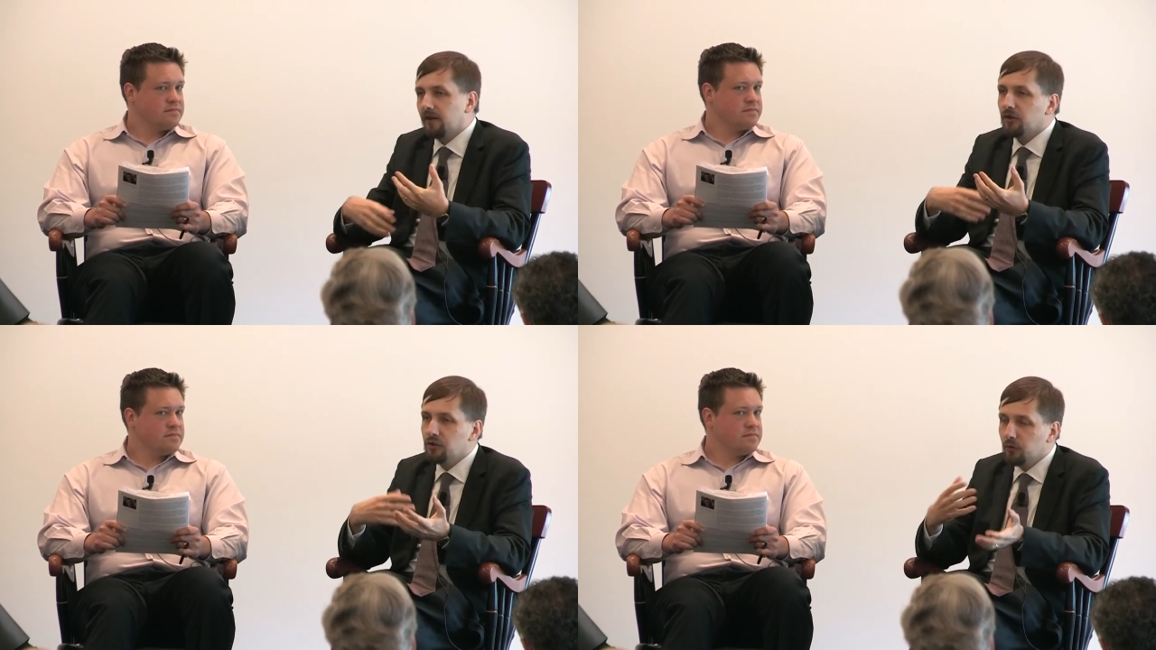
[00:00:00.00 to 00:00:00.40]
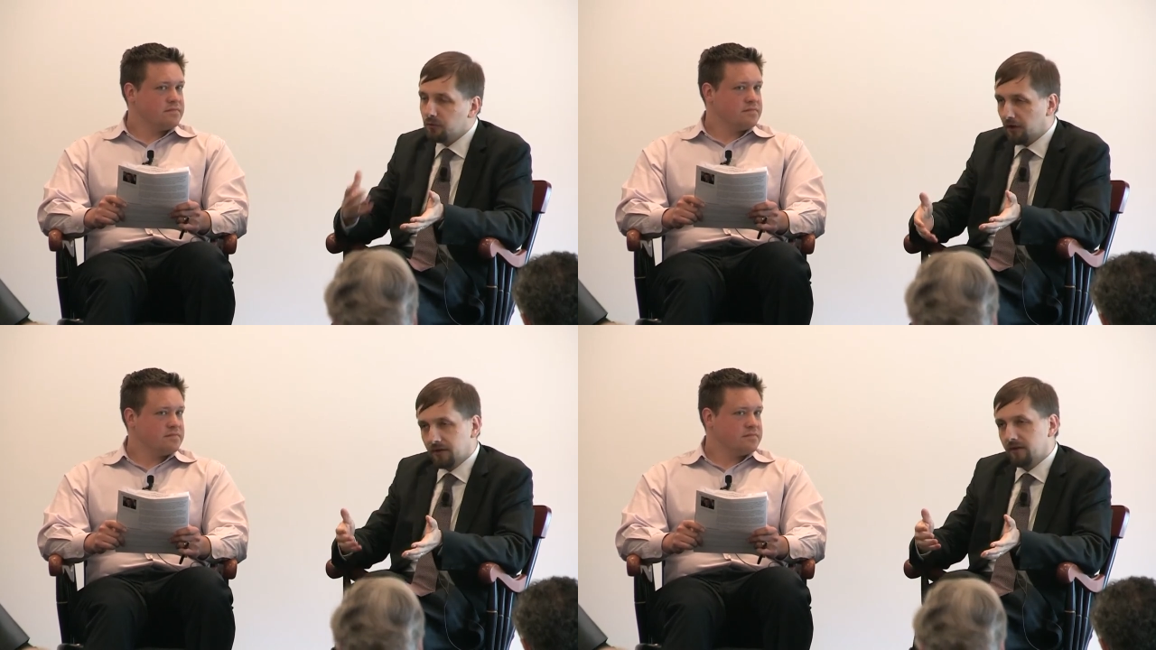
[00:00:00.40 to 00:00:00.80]
Speaker 1: new
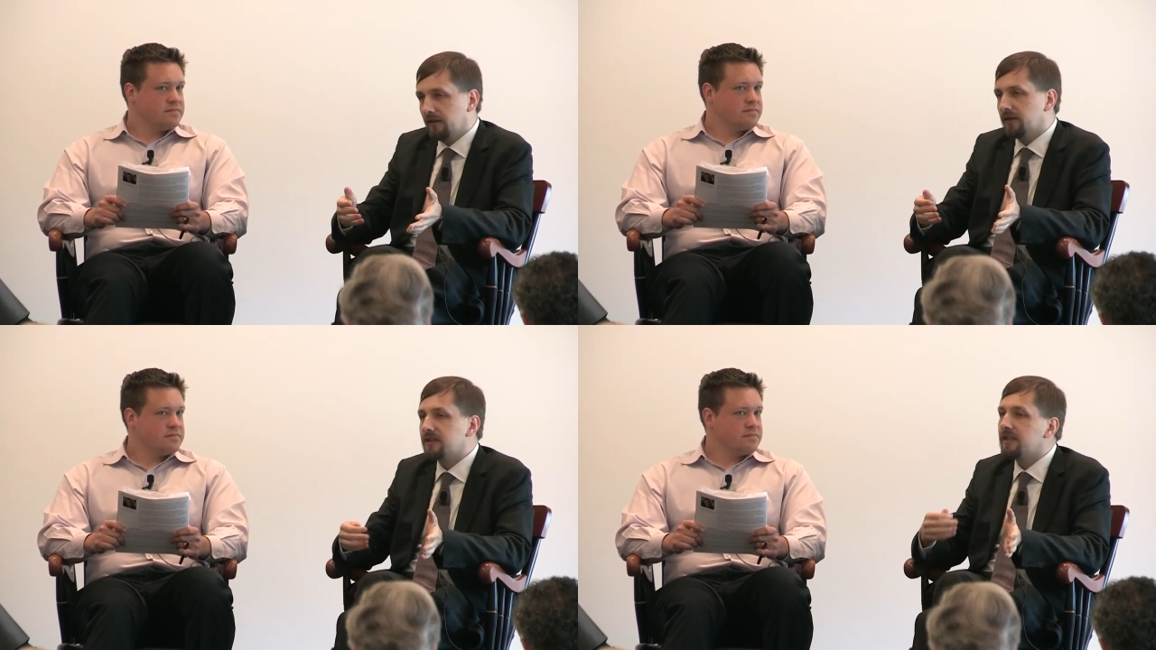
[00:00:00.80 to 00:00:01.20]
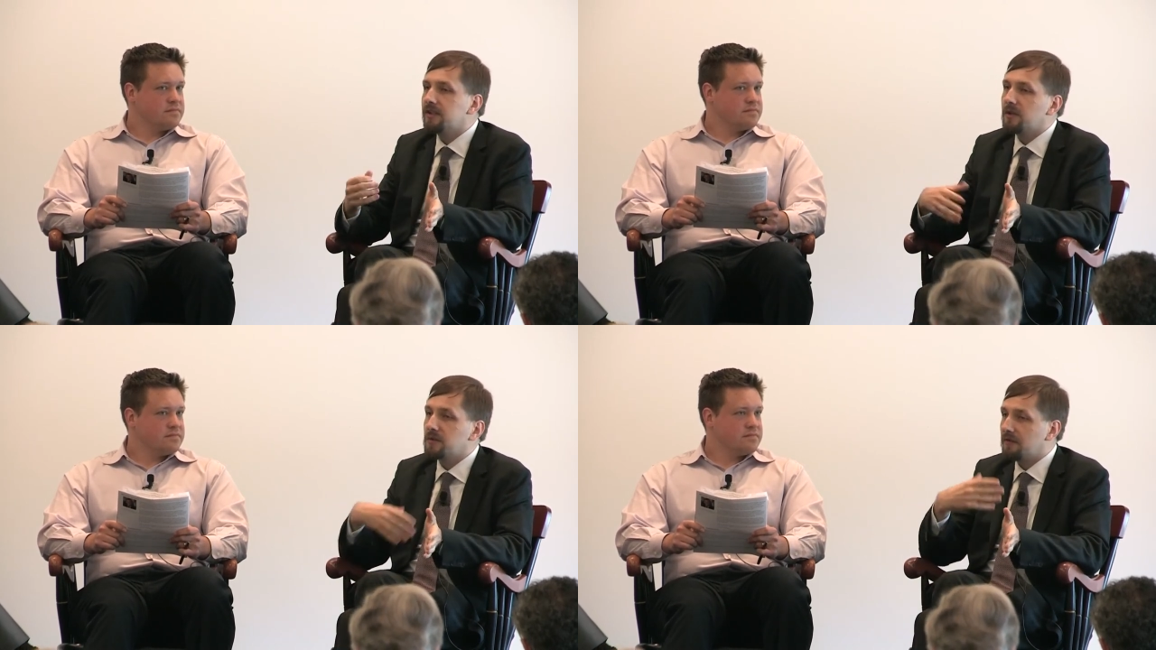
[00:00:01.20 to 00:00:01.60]
protocols in
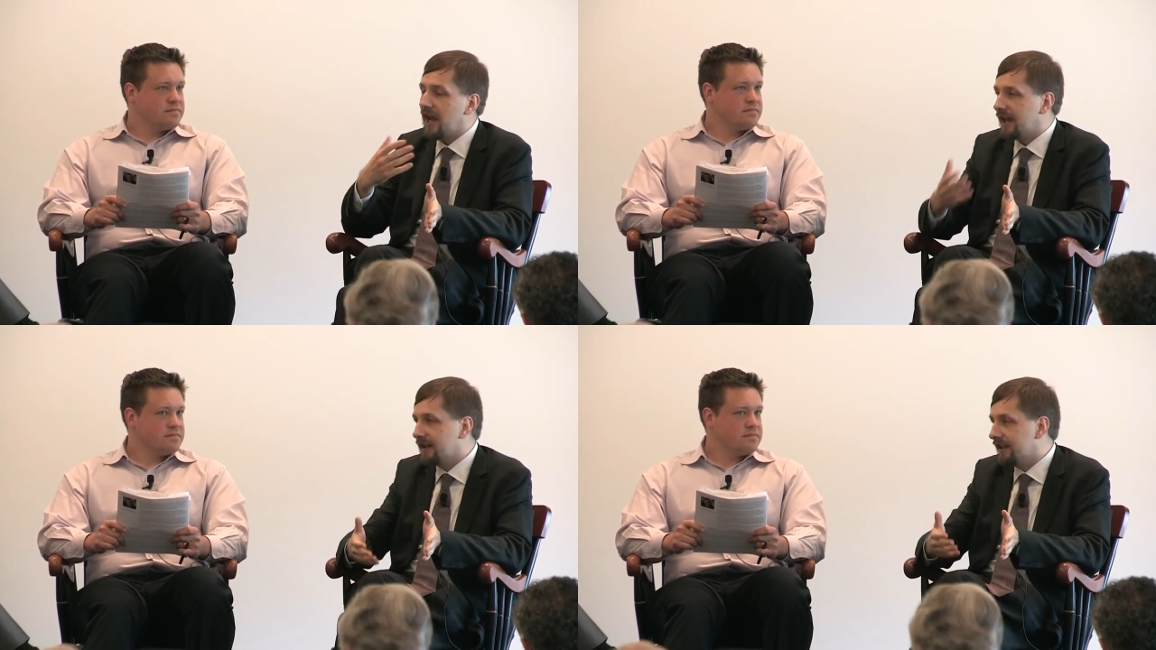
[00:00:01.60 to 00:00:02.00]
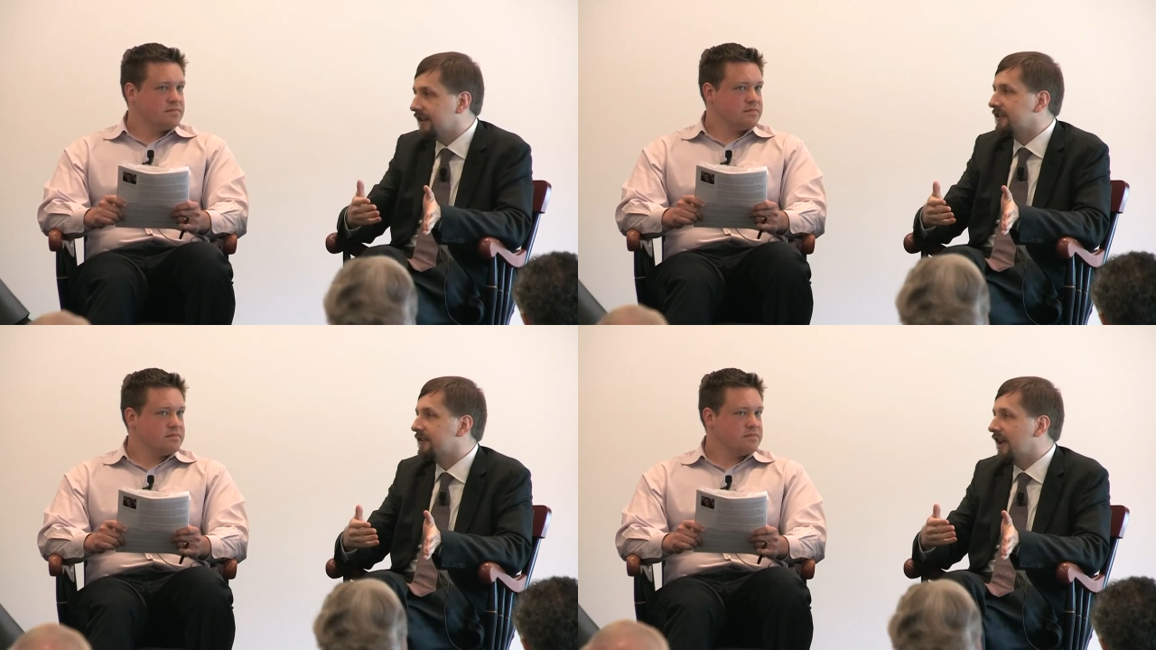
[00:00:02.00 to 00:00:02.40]
terms of
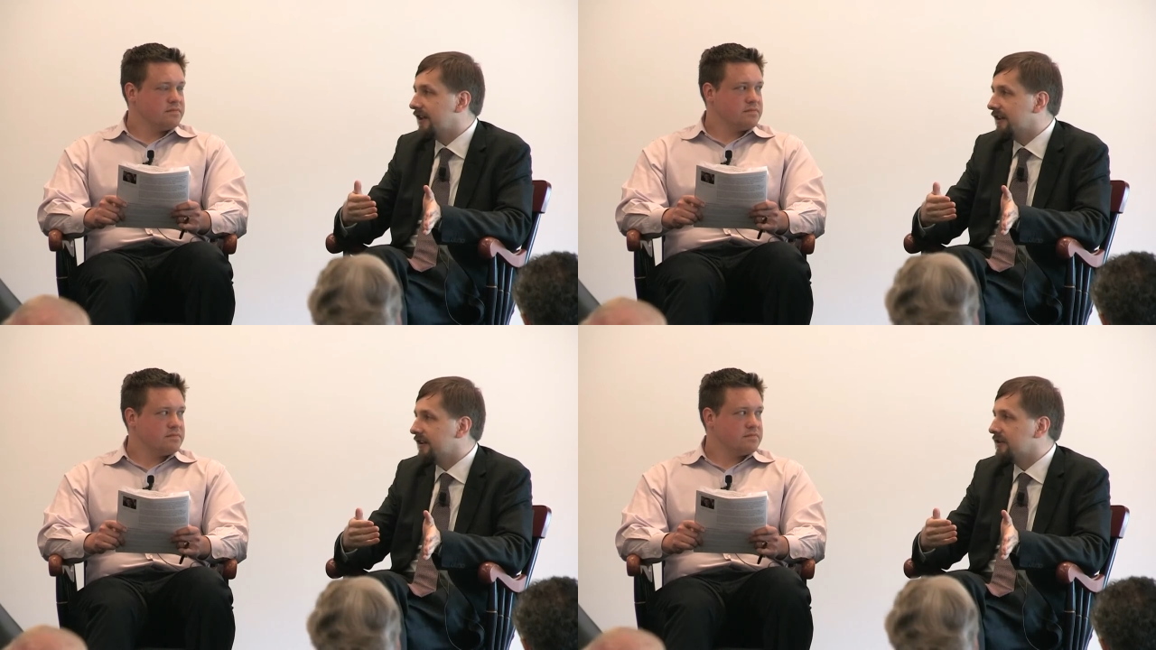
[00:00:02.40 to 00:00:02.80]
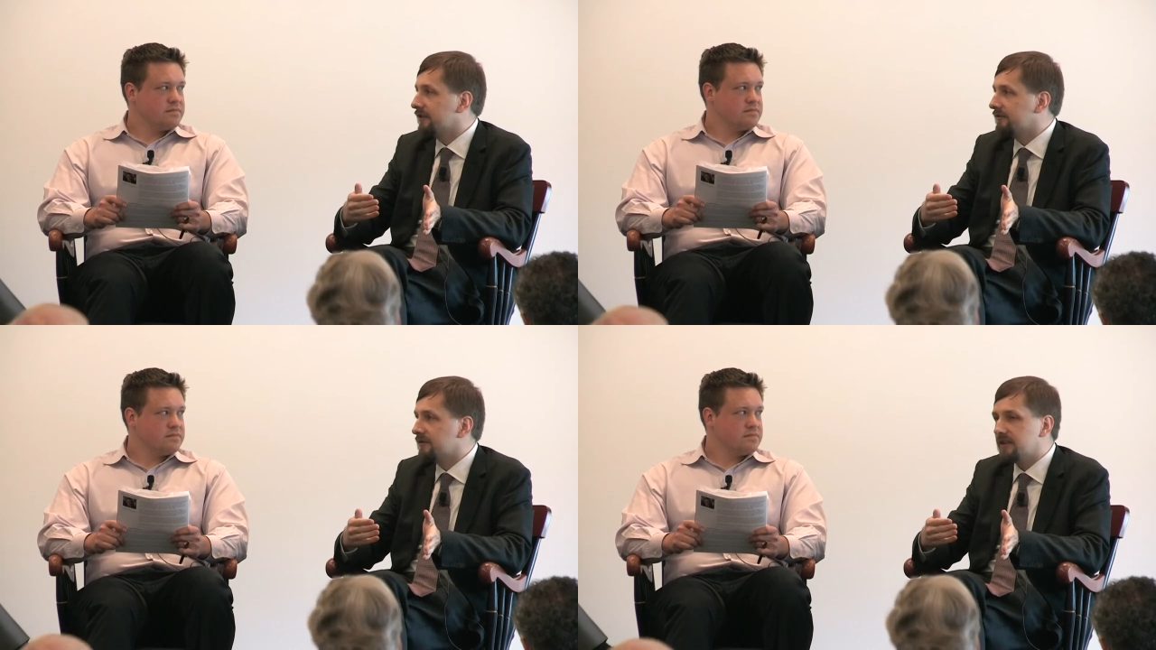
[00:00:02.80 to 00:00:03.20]
handling, handling the,